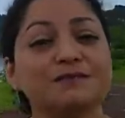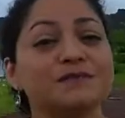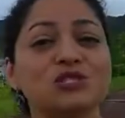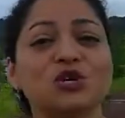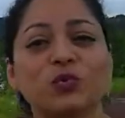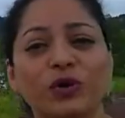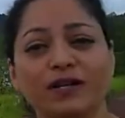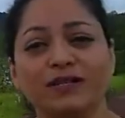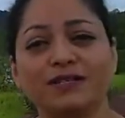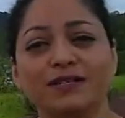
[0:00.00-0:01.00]
So what?
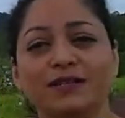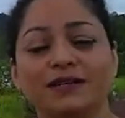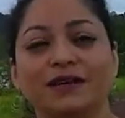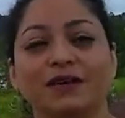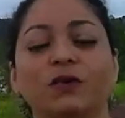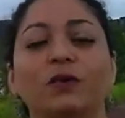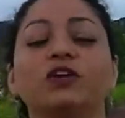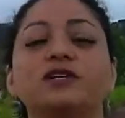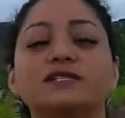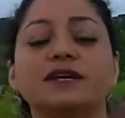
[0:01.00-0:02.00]
When
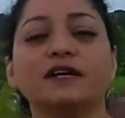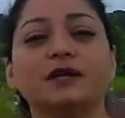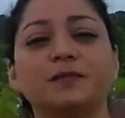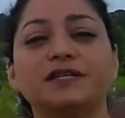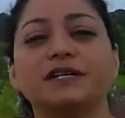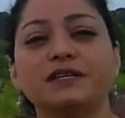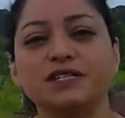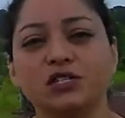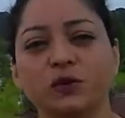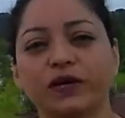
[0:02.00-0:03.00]
you're stuck in a particular
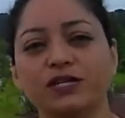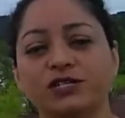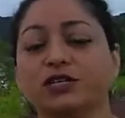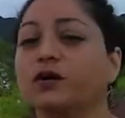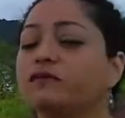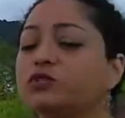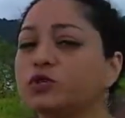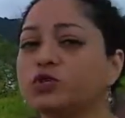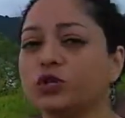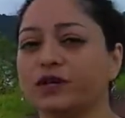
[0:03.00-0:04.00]
situation, you have two
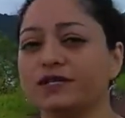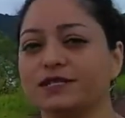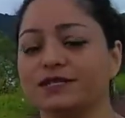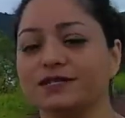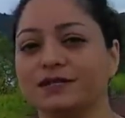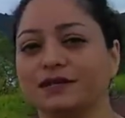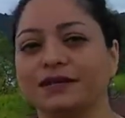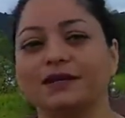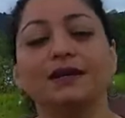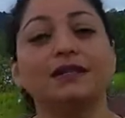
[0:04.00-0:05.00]
choices.
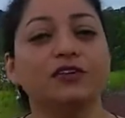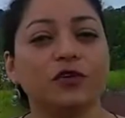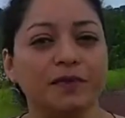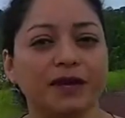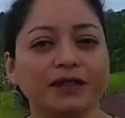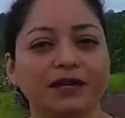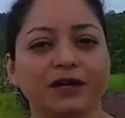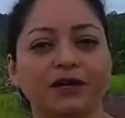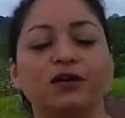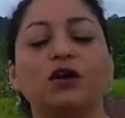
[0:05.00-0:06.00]
Either remain
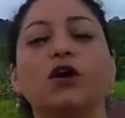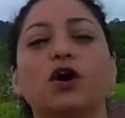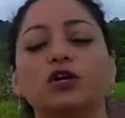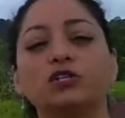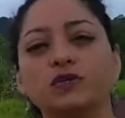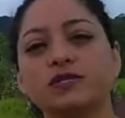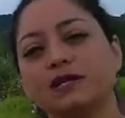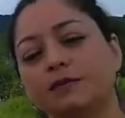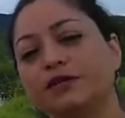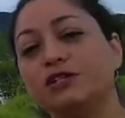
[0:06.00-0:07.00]
there or do
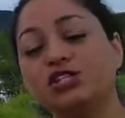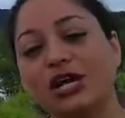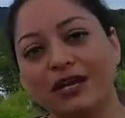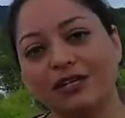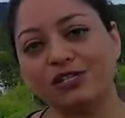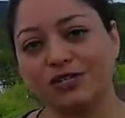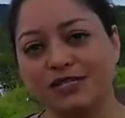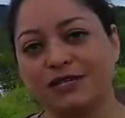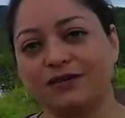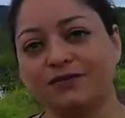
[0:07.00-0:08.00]
something to challenge
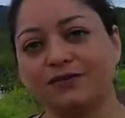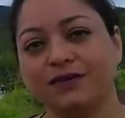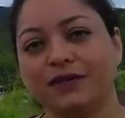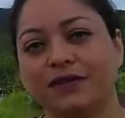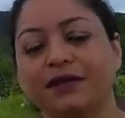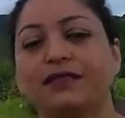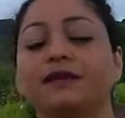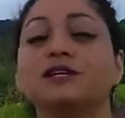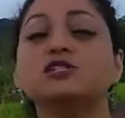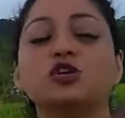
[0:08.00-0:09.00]
yourself. There
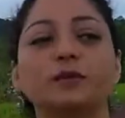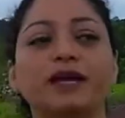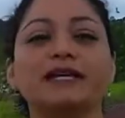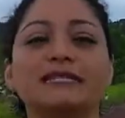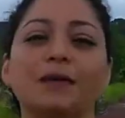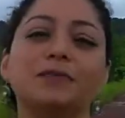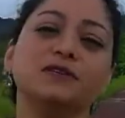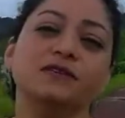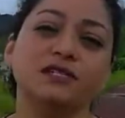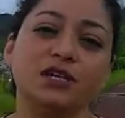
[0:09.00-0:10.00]
are so many examples
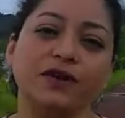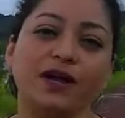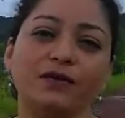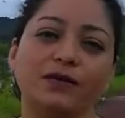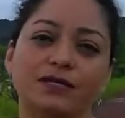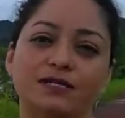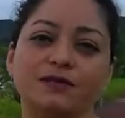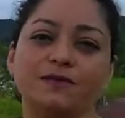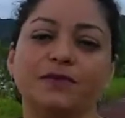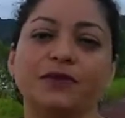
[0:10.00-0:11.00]
of this around us,
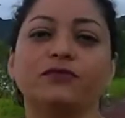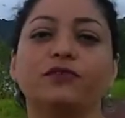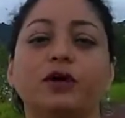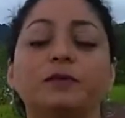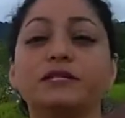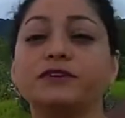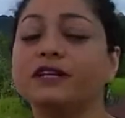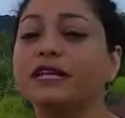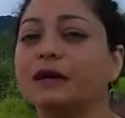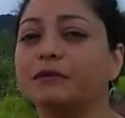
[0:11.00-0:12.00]
from
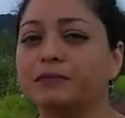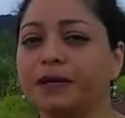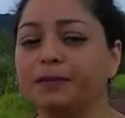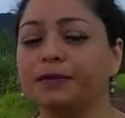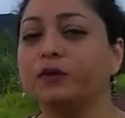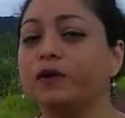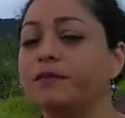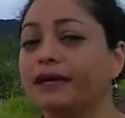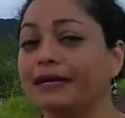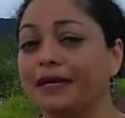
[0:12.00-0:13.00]
differently abled people who are
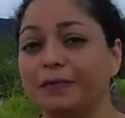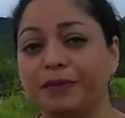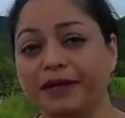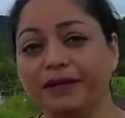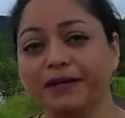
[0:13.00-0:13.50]
making it big